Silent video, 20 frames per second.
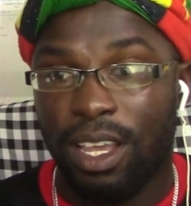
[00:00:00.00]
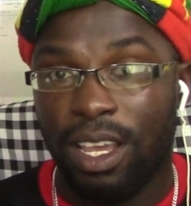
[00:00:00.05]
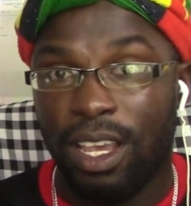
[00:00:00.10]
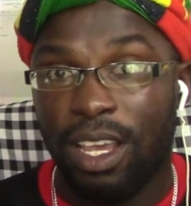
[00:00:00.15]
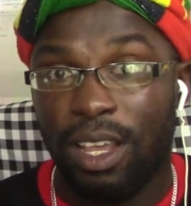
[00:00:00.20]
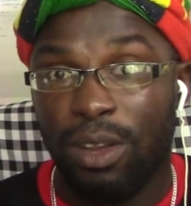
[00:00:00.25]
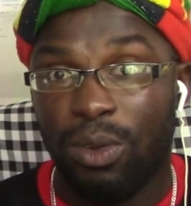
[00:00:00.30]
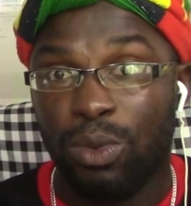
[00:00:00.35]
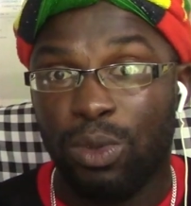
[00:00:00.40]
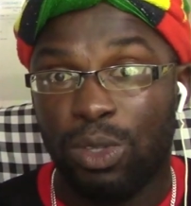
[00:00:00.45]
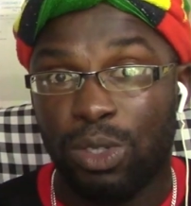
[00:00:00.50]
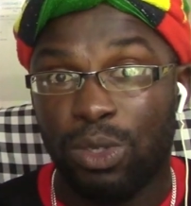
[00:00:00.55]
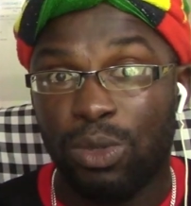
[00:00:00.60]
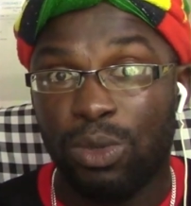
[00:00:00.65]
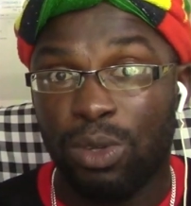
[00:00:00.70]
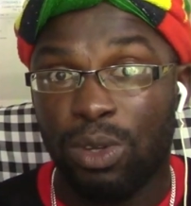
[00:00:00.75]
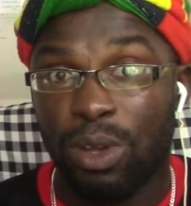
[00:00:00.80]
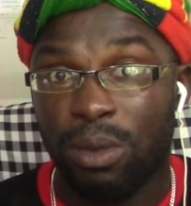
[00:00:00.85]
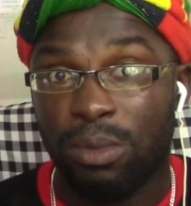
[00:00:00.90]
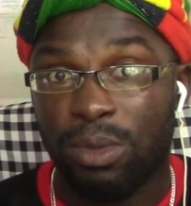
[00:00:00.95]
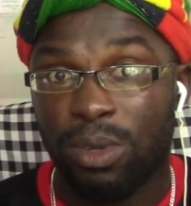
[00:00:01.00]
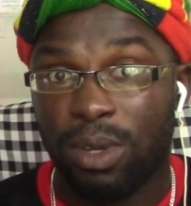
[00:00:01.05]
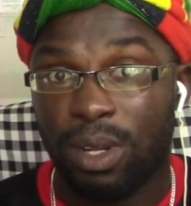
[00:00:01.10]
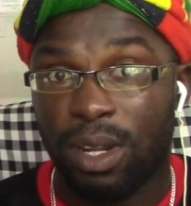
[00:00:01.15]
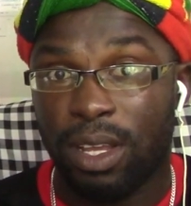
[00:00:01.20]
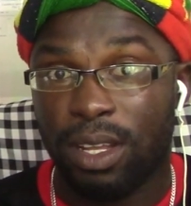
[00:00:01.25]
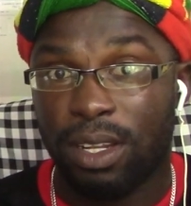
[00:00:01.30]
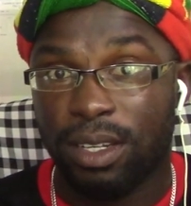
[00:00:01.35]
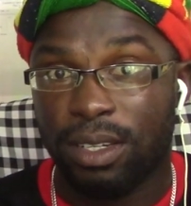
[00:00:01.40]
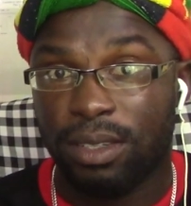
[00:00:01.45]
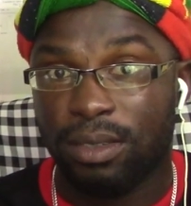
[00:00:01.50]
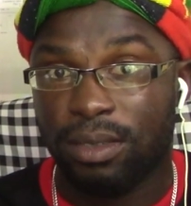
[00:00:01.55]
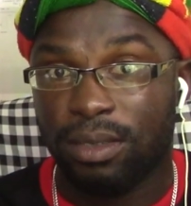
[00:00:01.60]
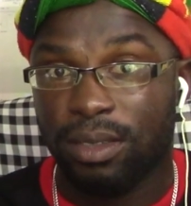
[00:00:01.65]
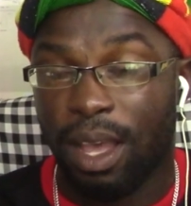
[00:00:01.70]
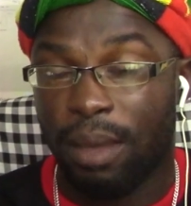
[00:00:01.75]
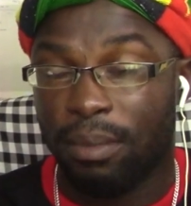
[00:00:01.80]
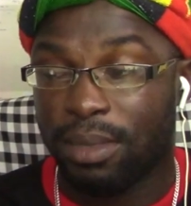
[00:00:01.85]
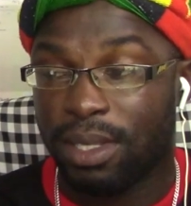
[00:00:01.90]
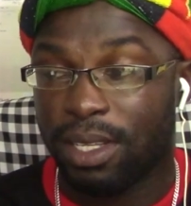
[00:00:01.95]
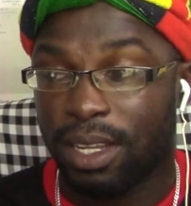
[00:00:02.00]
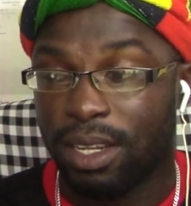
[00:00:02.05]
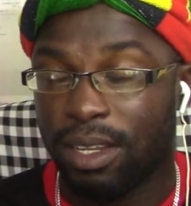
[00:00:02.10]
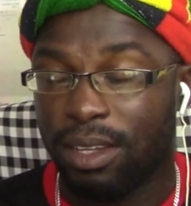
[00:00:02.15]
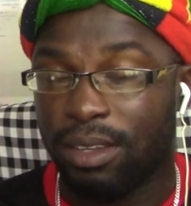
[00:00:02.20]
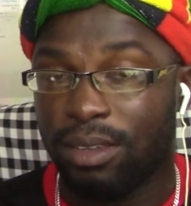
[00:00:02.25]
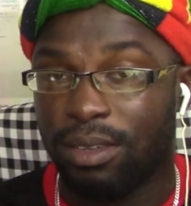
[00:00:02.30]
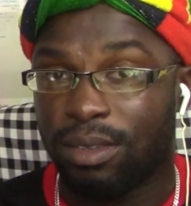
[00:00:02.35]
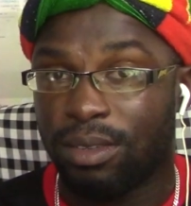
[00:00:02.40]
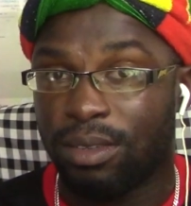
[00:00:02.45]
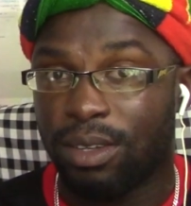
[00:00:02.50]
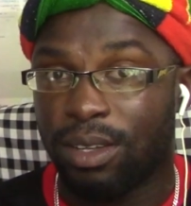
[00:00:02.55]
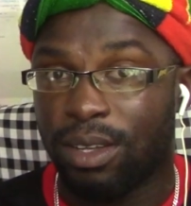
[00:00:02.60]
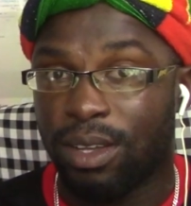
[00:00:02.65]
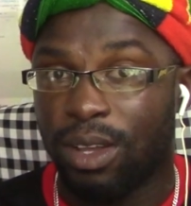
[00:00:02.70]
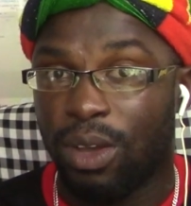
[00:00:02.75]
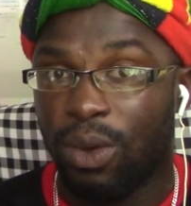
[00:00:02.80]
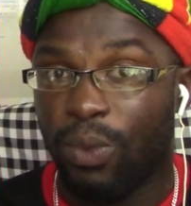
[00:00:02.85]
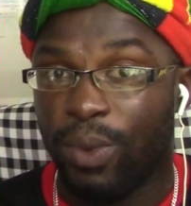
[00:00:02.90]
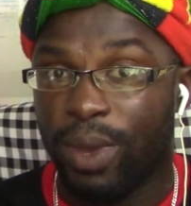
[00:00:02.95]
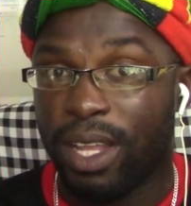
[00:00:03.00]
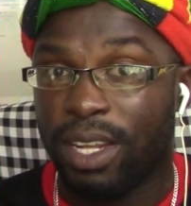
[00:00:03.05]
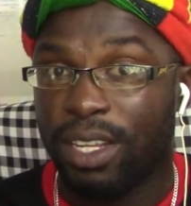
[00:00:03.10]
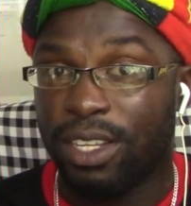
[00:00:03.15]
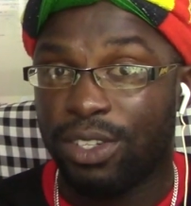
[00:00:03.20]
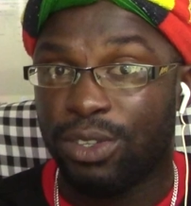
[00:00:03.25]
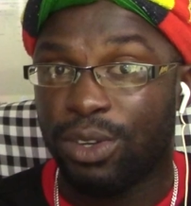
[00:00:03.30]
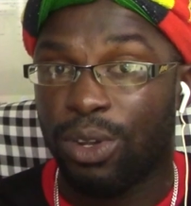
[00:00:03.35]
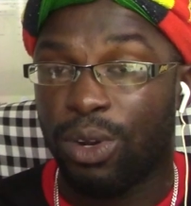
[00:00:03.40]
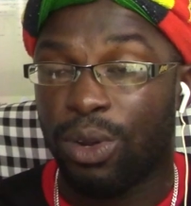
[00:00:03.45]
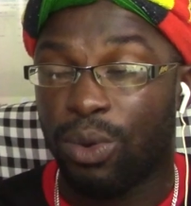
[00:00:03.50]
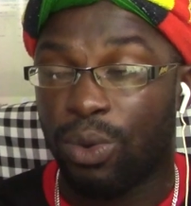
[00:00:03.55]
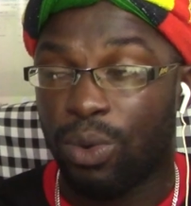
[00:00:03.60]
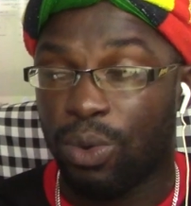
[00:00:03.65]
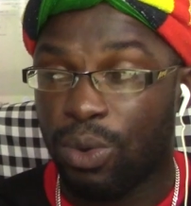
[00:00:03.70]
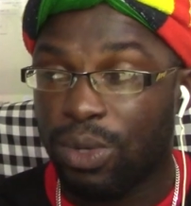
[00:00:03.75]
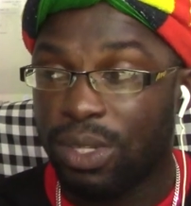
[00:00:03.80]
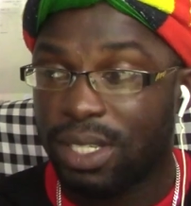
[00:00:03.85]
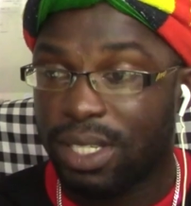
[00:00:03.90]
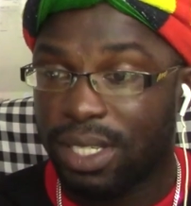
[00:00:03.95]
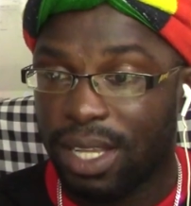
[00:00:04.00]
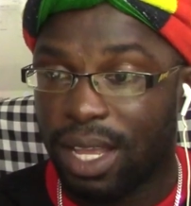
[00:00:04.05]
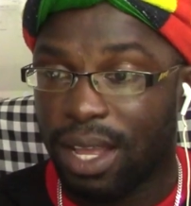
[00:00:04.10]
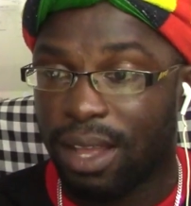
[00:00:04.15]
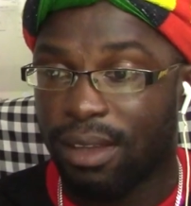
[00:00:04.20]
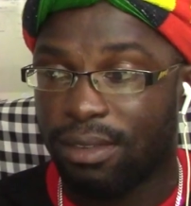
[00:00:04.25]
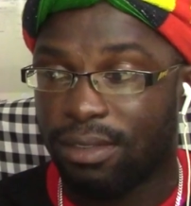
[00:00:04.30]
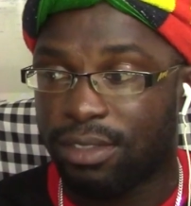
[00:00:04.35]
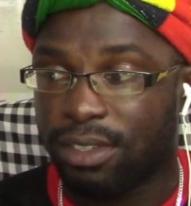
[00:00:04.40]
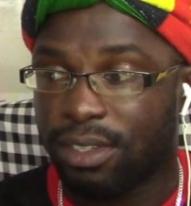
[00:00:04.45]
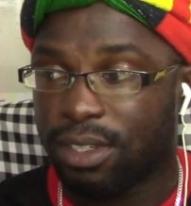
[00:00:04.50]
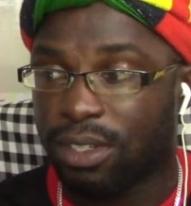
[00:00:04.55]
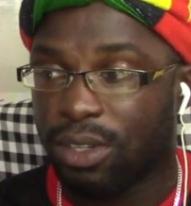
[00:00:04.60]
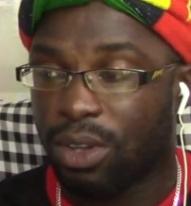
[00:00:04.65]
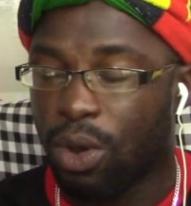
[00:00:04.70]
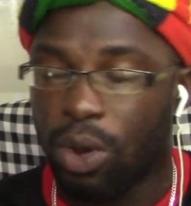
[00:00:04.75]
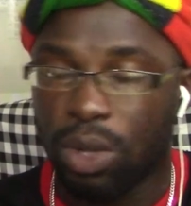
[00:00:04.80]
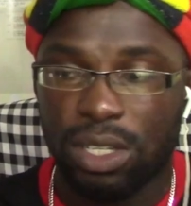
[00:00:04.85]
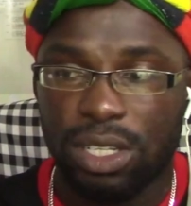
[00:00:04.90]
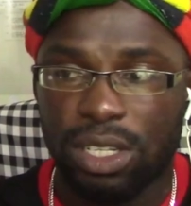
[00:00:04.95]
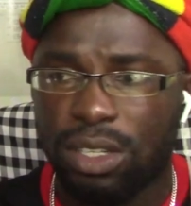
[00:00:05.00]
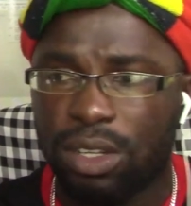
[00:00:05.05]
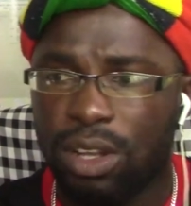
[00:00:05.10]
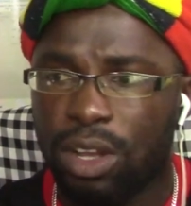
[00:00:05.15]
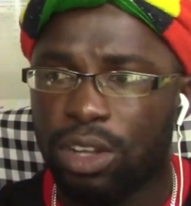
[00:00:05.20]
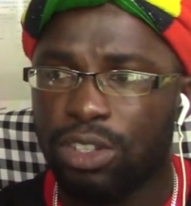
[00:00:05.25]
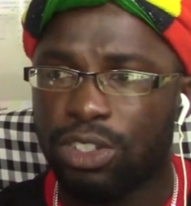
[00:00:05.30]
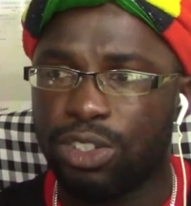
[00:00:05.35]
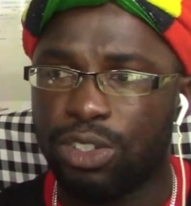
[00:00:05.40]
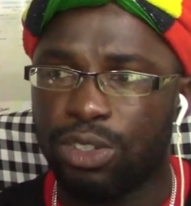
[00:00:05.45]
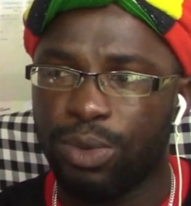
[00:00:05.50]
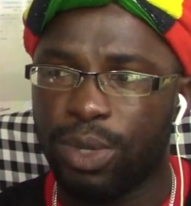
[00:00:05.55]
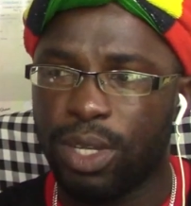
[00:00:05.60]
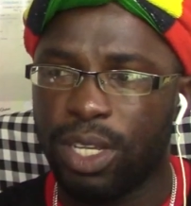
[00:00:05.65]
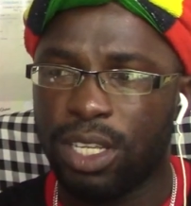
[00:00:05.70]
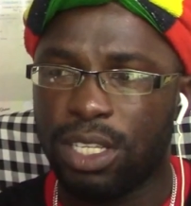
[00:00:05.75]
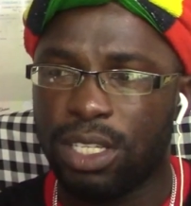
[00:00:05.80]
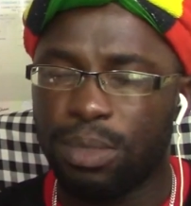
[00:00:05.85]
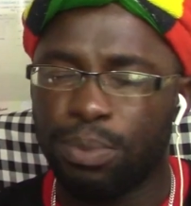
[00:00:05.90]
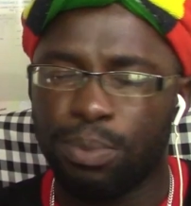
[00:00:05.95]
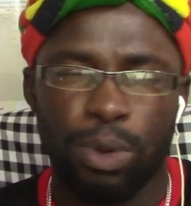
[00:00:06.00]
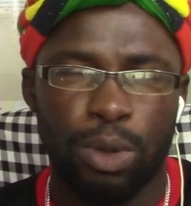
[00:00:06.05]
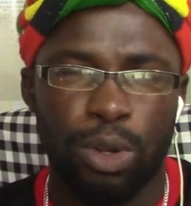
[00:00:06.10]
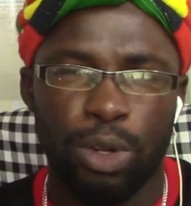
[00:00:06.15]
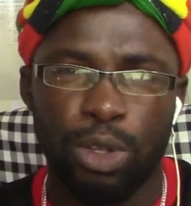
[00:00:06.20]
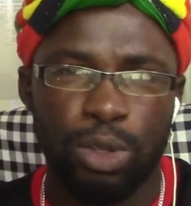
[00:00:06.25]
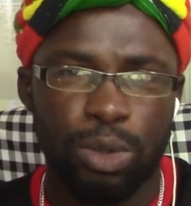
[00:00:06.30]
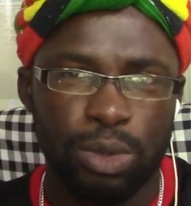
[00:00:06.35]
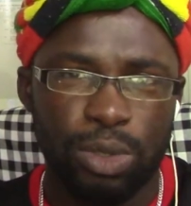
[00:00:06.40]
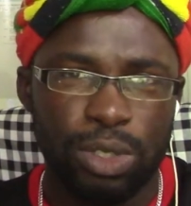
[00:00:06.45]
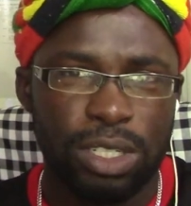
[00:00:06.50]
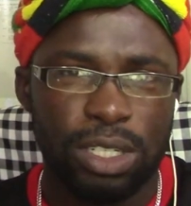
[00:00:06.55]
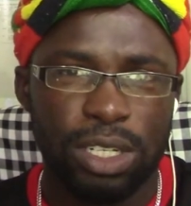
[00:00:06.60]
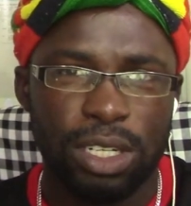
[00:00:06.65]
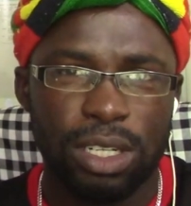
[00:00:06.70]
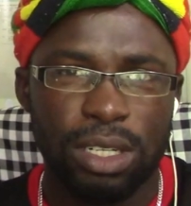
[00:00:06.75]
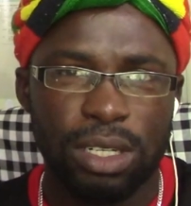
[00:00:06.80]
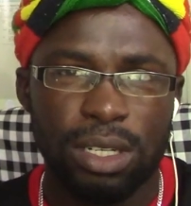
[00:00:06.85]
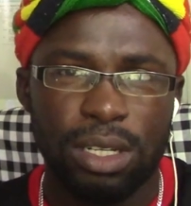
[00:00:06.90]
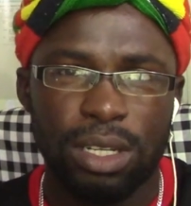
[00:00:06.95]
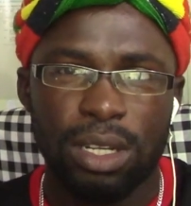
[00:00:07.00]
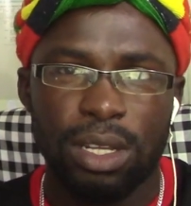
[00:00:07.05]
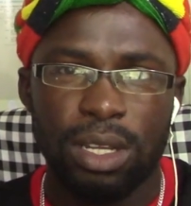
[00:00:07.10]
it will soon come to an end. I'm telling you, we are destroying our own selves, cutting down trees, pollution.